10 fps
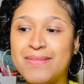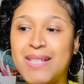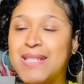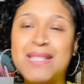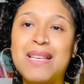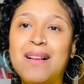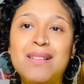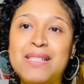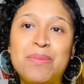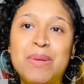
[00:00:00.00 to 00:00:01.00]
It's the
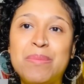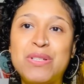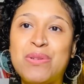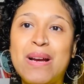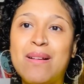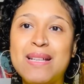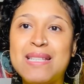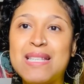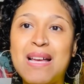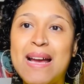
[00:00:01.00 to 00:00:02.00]
ultimate betrayal.
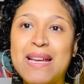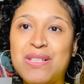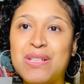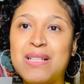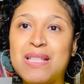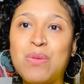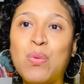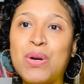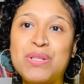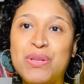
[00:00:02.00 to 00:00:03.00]
It's as high as, it's the
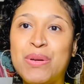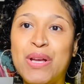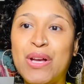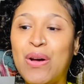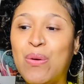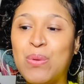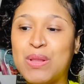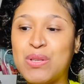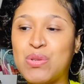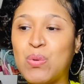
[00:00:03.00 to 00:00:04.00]
worst you can go
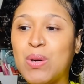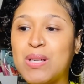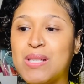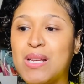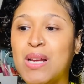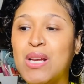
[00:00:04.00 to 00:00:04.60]
with the Swords.